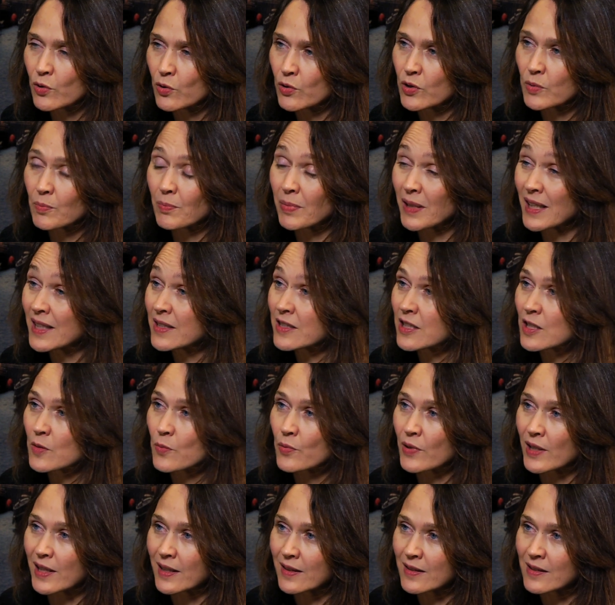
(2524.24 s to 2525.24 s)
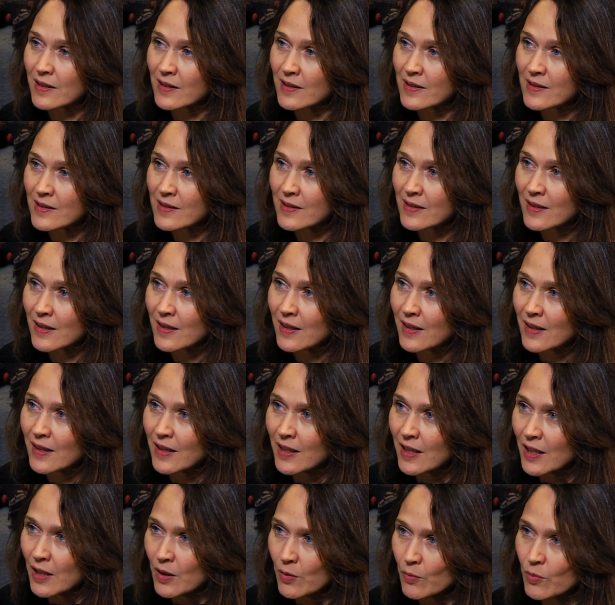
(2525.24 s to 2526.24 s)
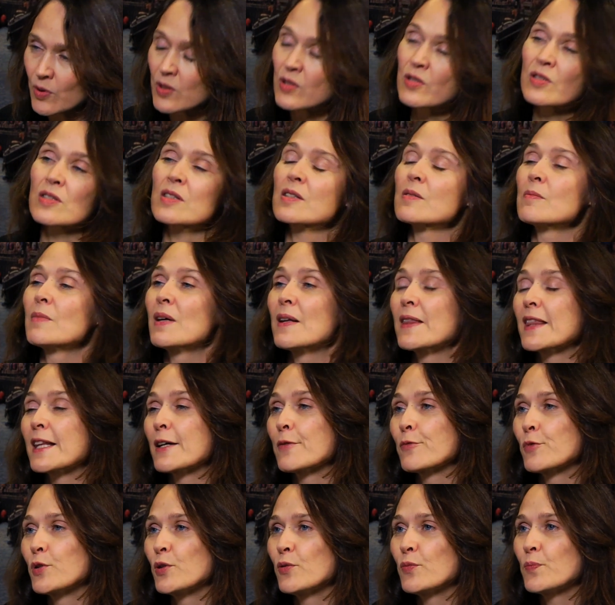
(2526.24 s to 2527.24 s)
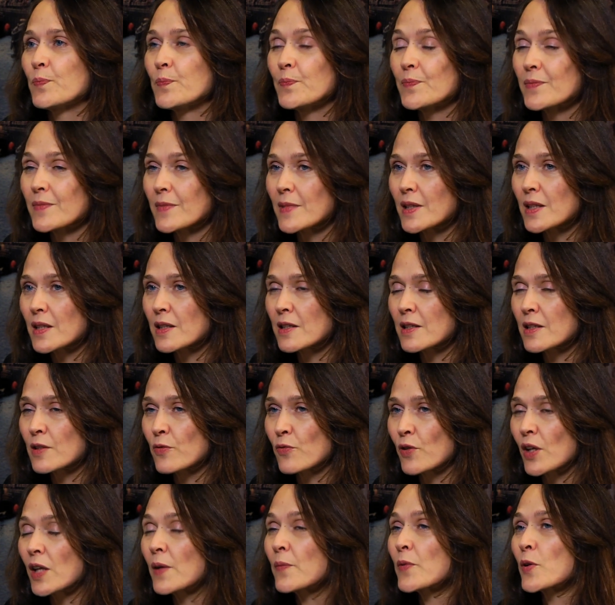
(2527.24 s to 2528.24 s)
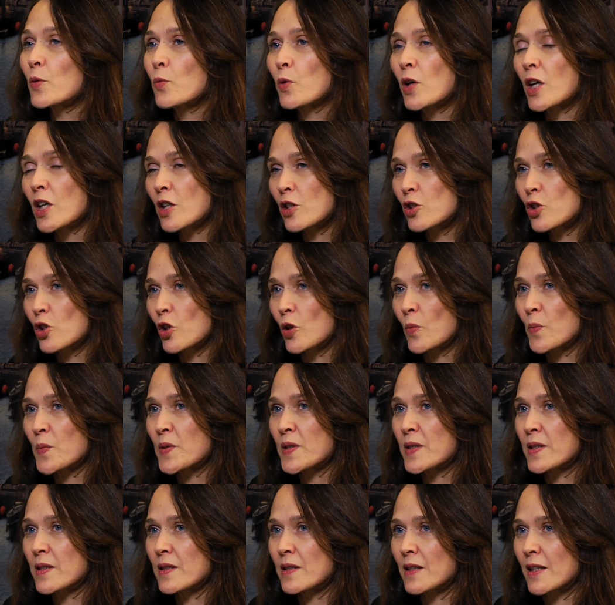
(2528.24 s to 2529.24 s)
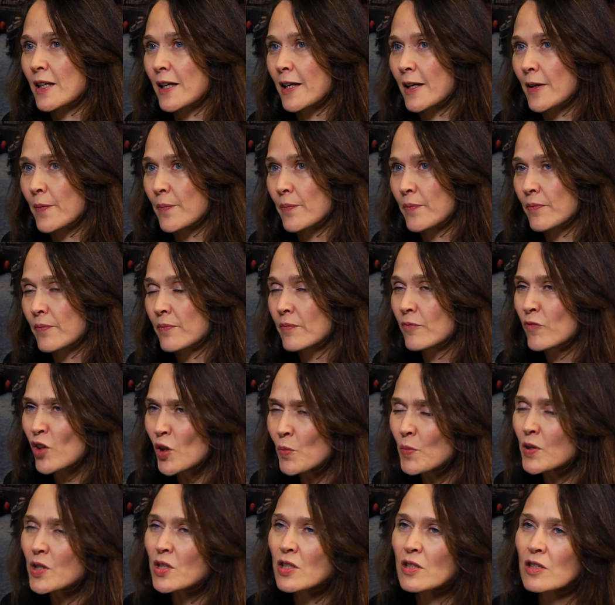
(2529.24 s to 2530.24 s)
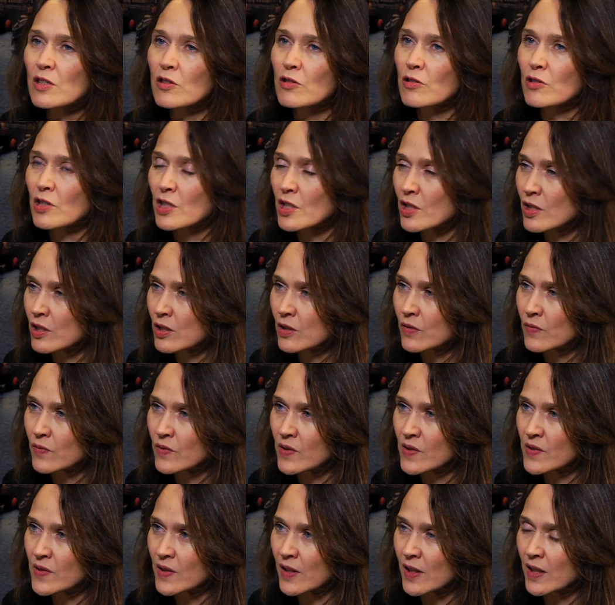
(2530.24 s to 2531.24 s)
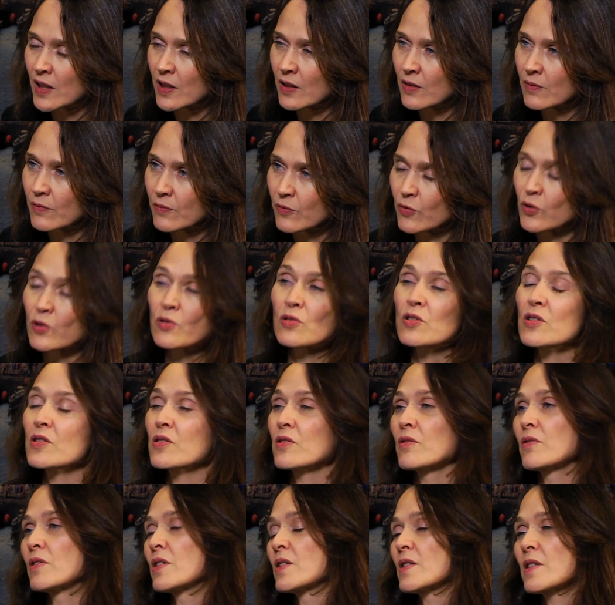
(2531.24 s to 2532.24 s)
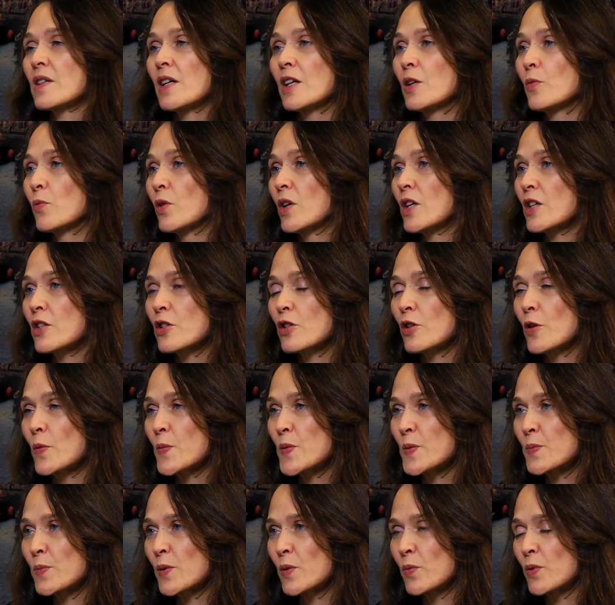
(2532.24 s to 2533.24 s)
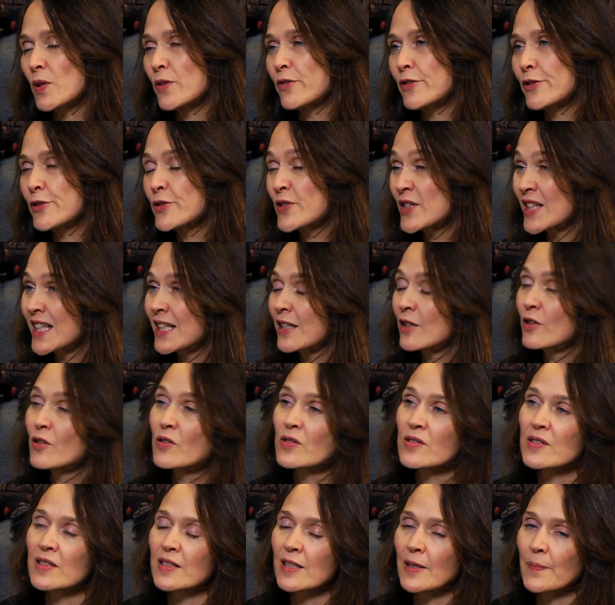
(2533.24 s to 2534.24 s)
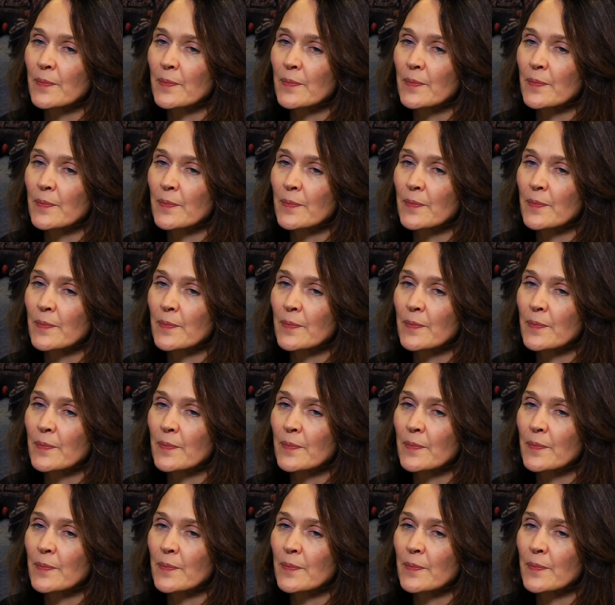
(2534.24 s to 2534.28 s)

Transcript: called blended practice, which has meant that we've developed the workshops very much in the tradition of design futures or design workshops, but we've also used